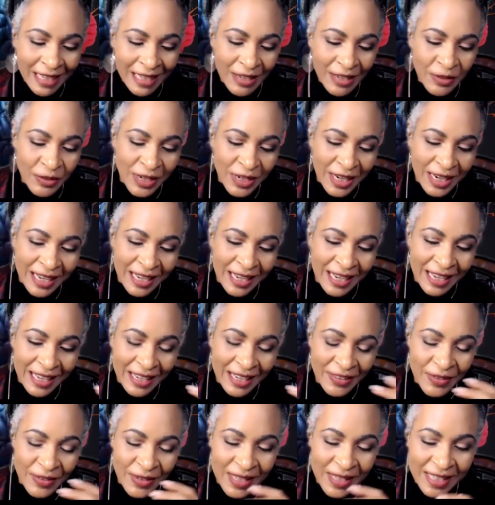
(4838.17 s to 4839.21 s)
I
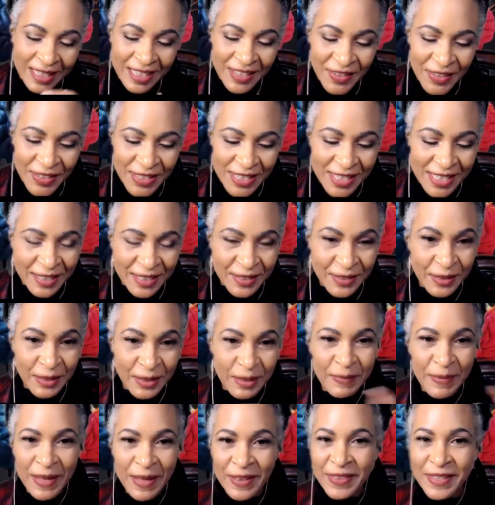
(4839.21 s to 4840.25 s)
read an
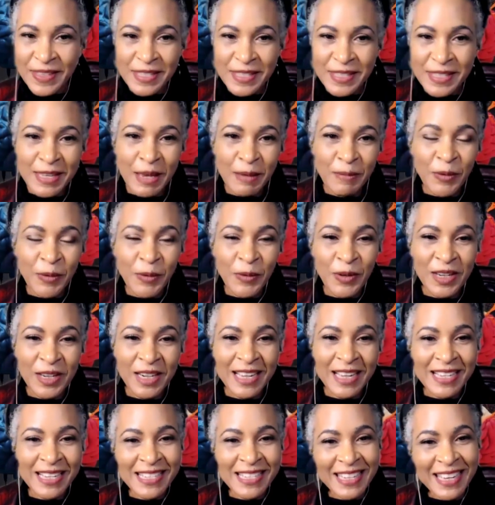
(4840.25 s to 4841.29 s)
article about the same
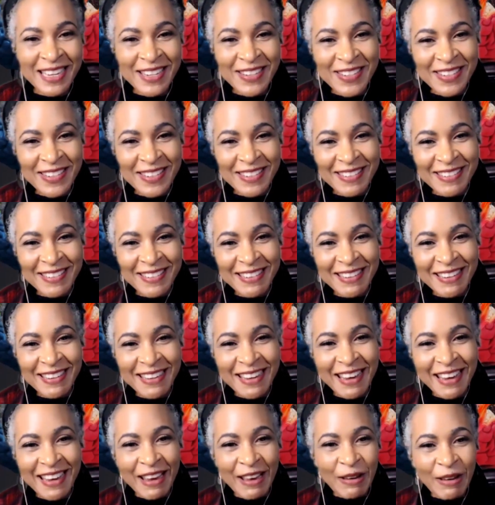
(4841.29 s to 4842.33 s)
organization
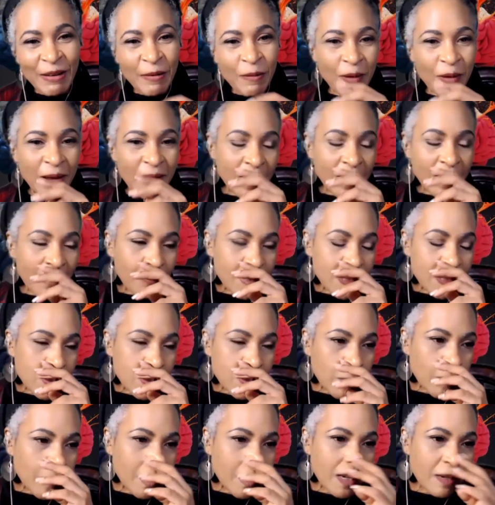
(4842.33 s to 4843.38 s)
where they were
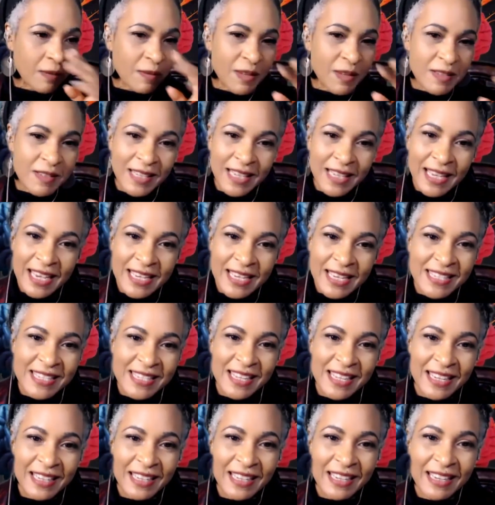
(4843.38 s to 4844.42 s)
talking as a case
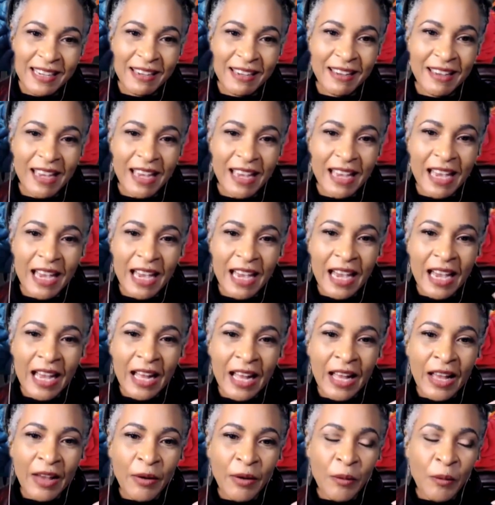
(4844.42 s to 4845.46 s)
study,
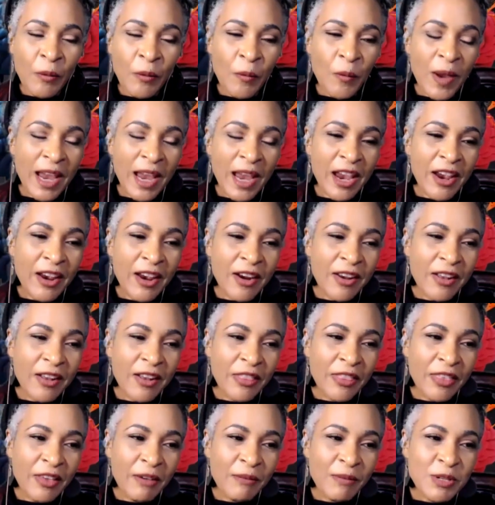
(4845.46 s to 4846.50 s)

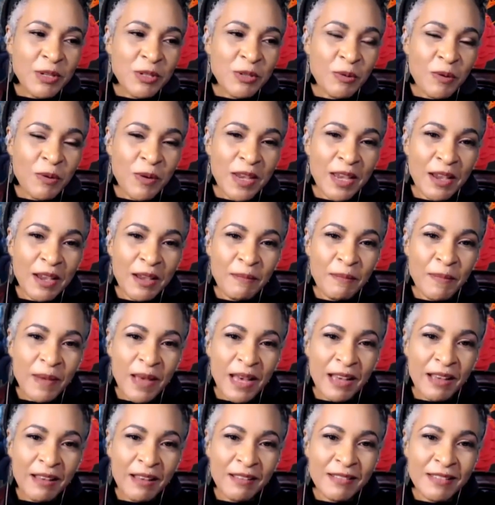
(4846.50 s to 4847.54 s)
where they were talking
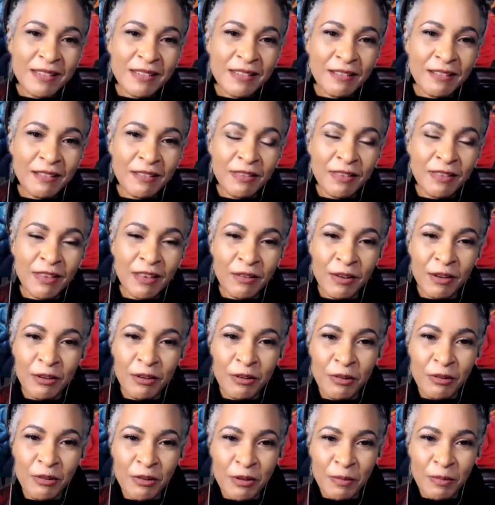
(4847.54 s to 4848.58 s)
about the
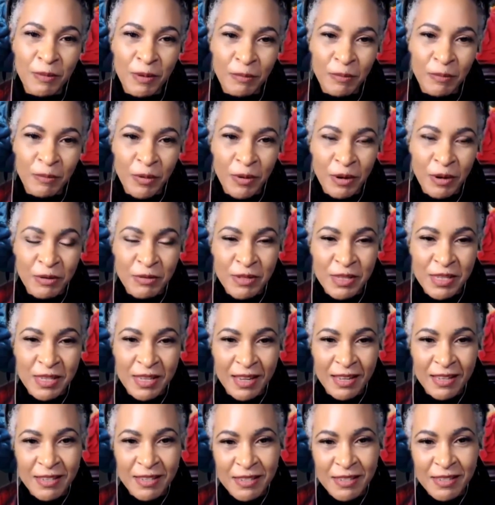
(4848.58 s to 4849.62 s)
recruitment
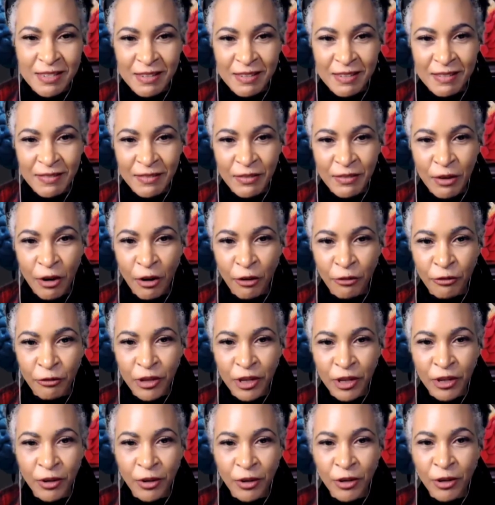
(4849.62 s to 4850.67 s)
process of
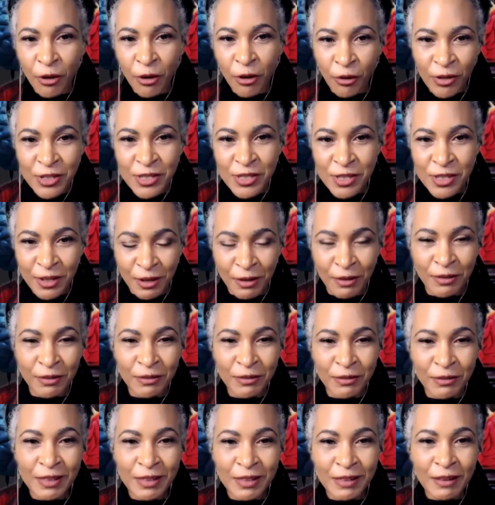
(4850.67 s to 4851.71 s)
yonks
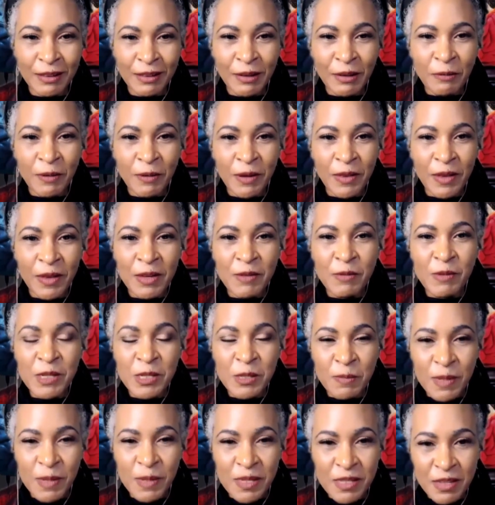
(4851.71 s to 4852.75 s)
ago, where they were
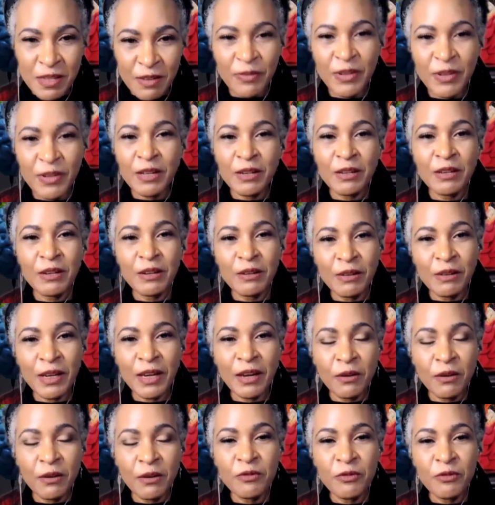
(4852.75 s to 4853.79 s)
specifically
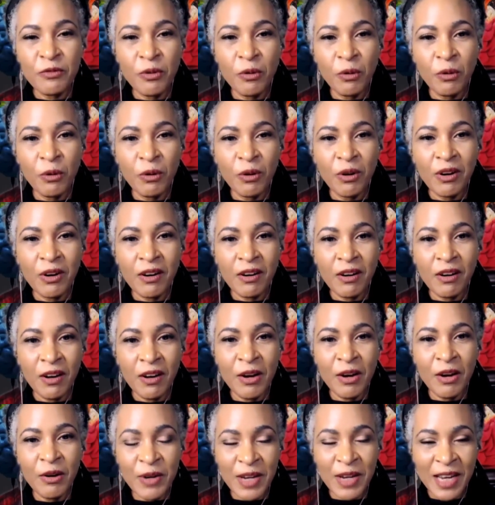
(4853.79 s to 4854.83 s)
looking for
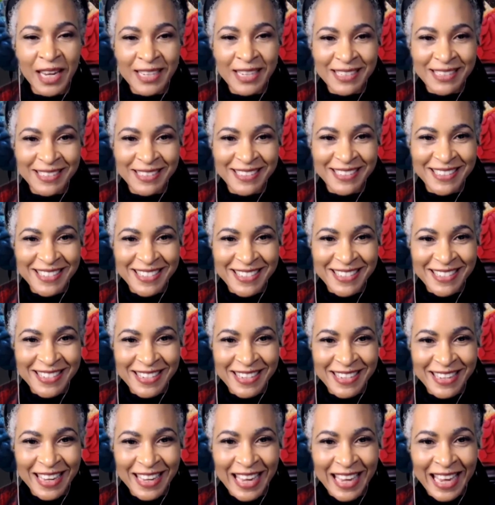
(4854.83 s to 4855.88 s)
go-getters,
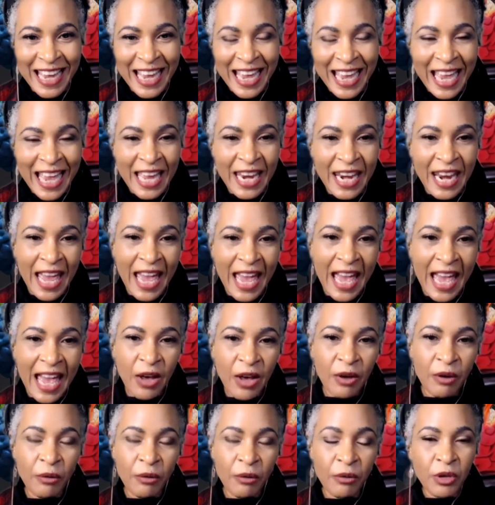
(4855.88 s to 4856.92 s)
and
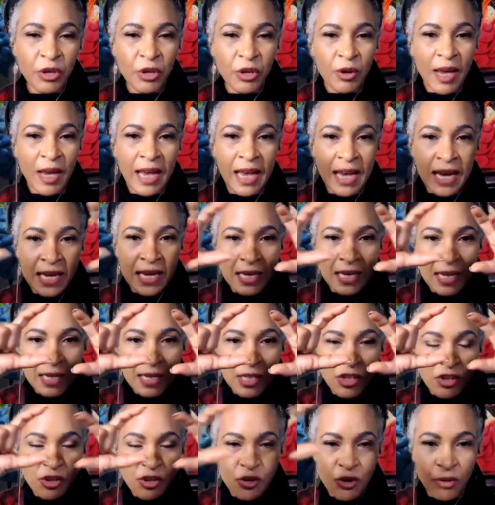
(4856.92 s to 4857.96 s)
how you had a
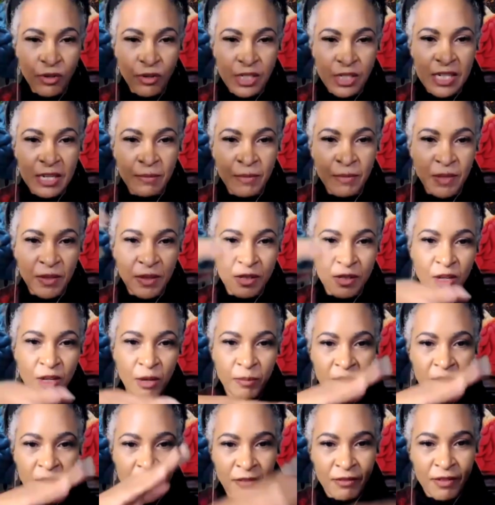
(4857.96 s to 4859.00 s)
strong team at the
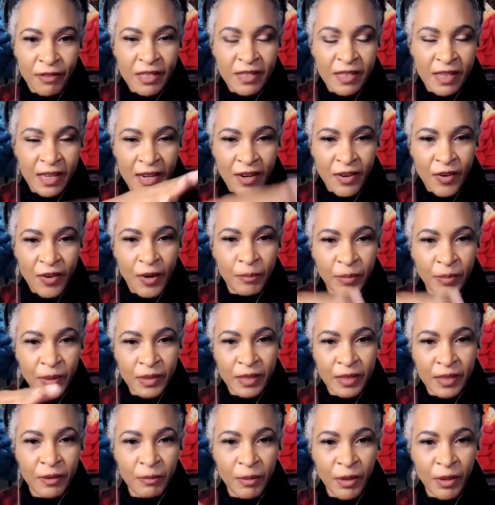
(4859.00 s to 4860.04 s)
top and everything
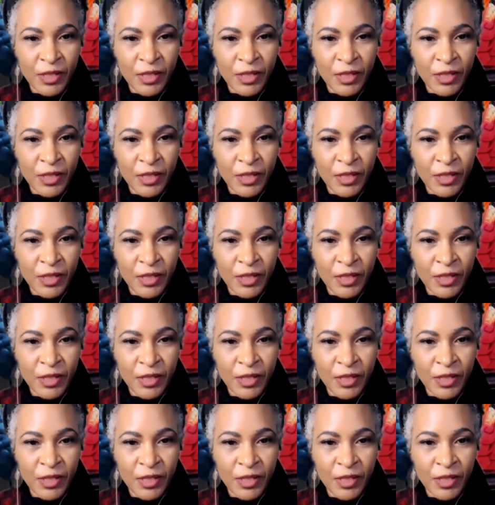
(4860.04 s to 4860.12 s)
crumbled at the